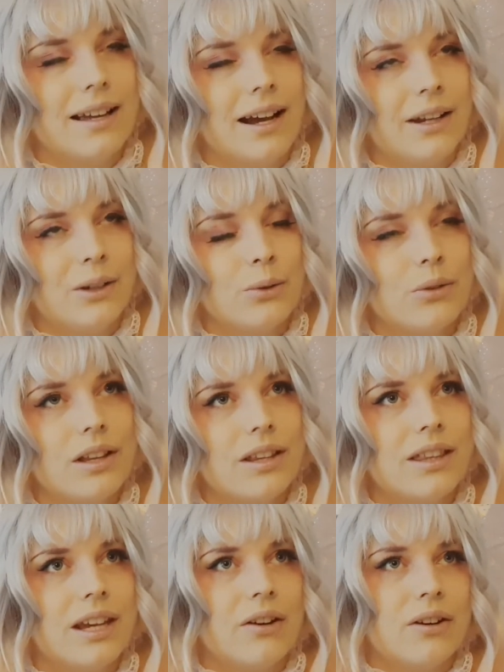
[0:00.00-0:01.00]
I know
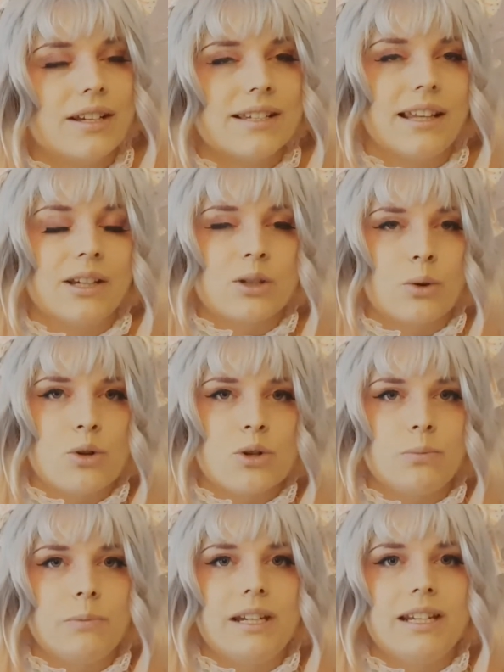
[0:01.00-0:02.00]
that there is like
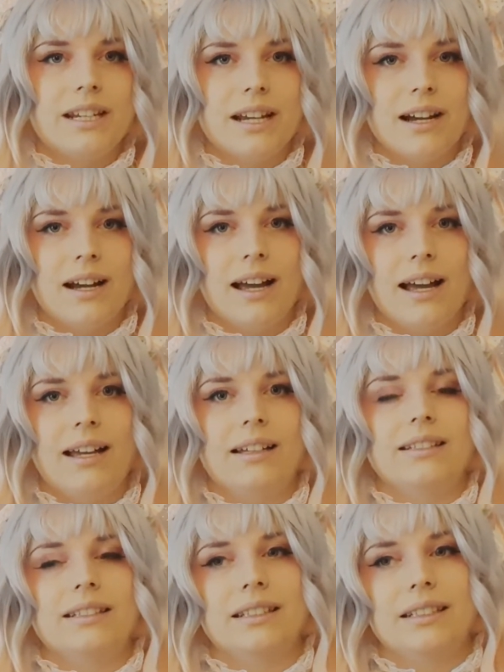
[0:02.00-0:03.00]
social media
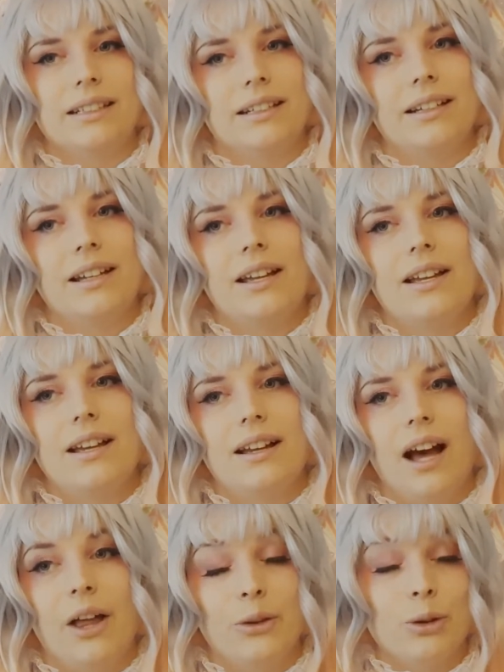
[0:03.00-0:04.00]
and
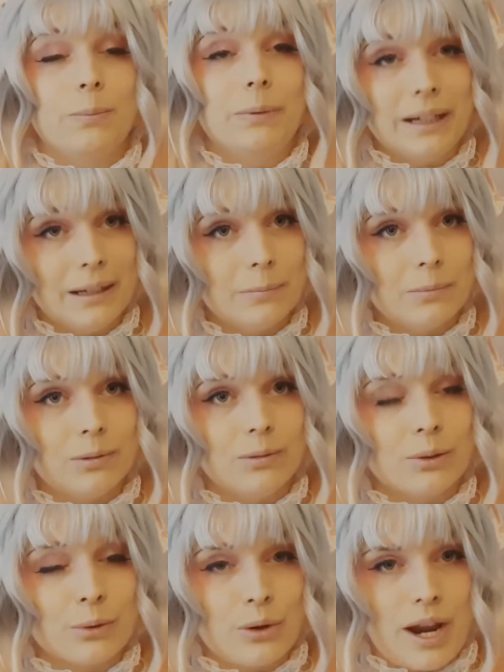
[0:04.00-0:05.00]
other people
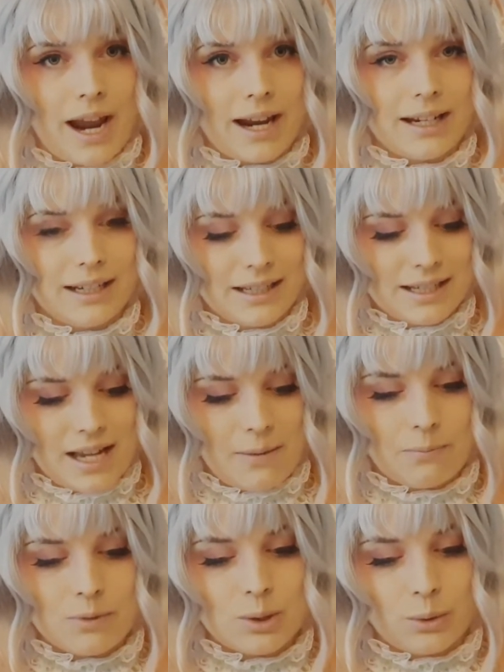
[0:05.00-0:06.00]
create
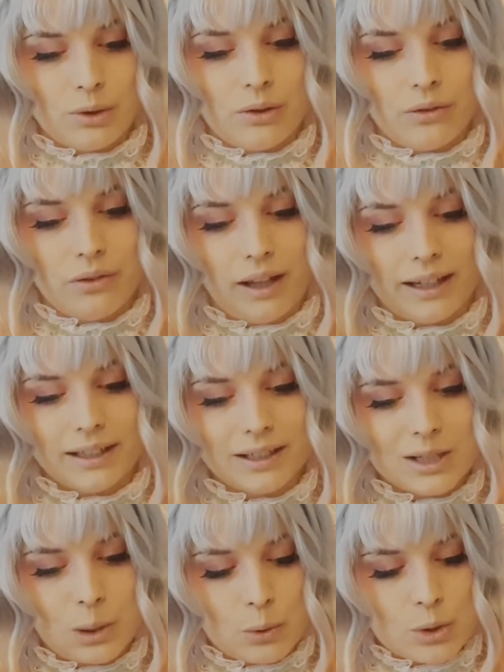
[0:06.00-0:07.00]
some sort of like
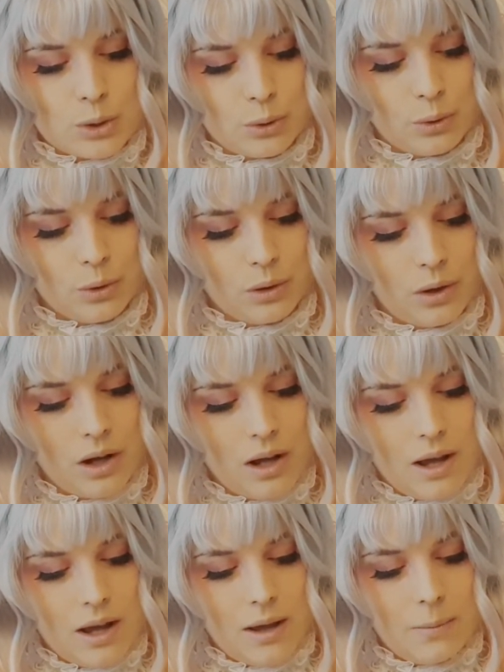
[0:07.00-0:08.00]
social
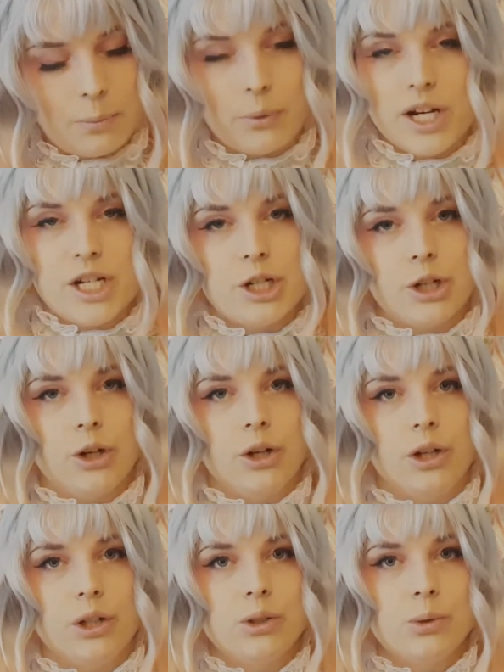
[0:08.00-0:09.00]

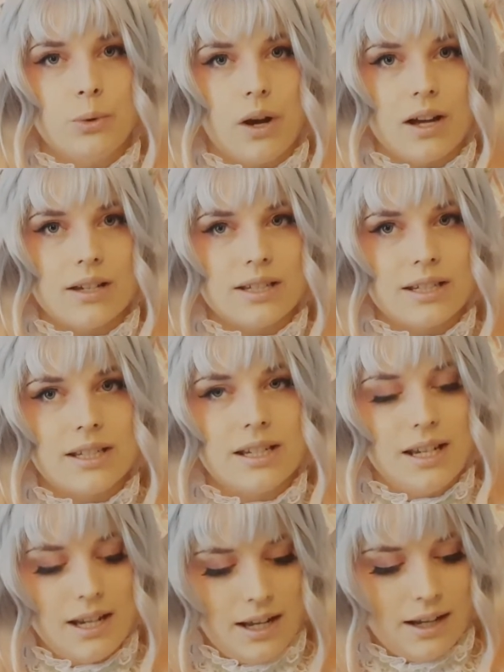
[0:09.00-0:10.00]
pressure to us
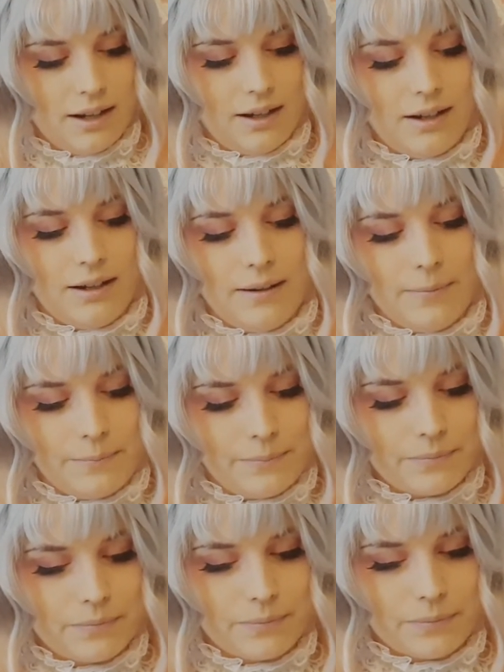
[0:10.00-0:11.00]
um,
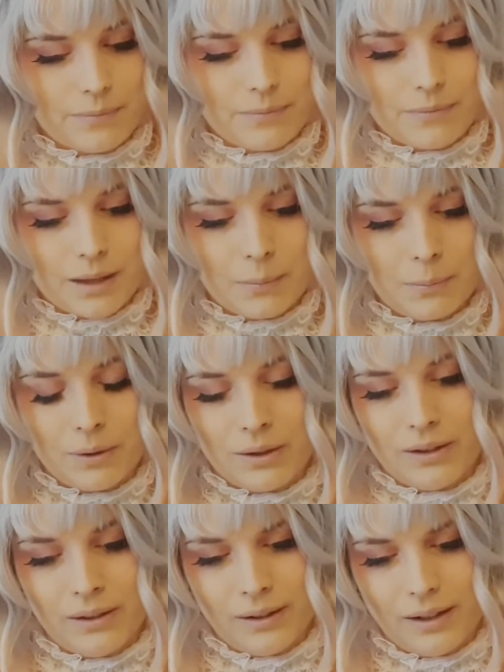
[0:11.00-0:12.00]

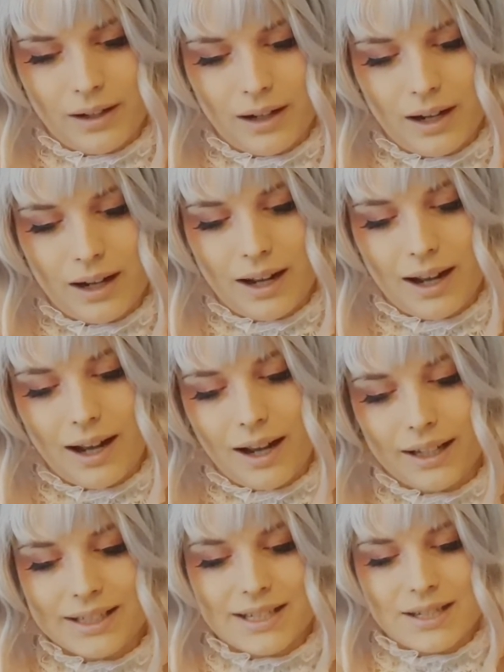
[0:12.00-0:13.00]
but
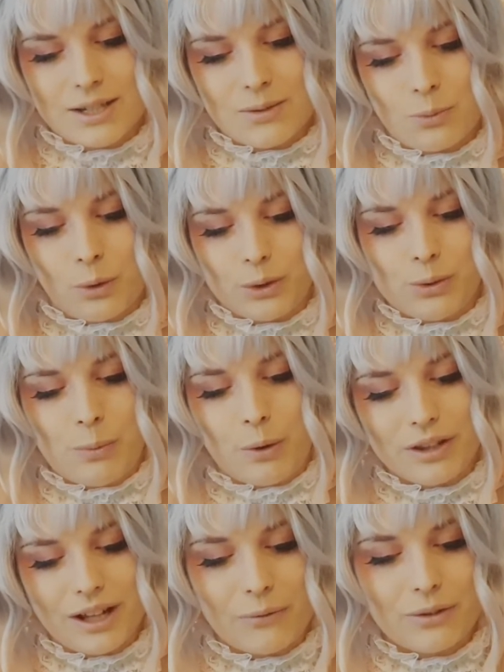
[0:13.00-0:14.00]
I just want to
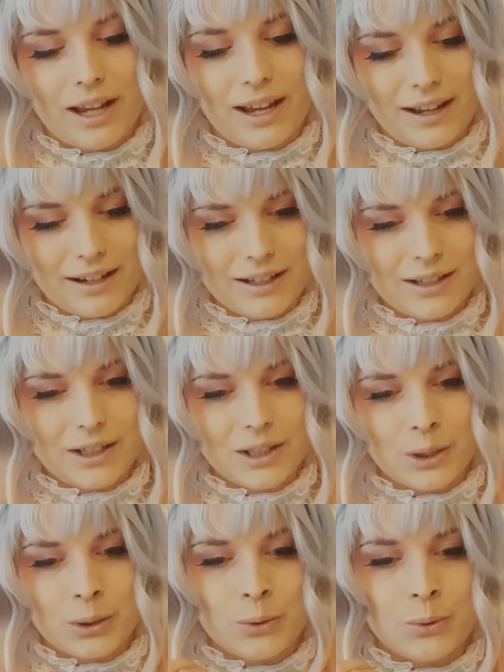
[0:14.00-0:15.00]
point out that
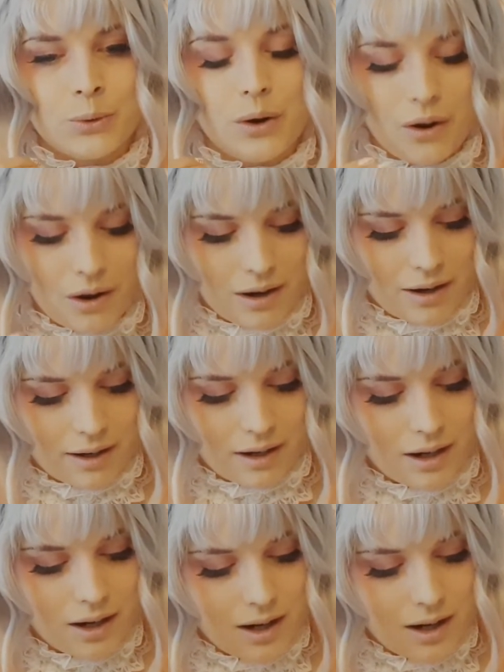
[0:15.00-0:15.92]
you are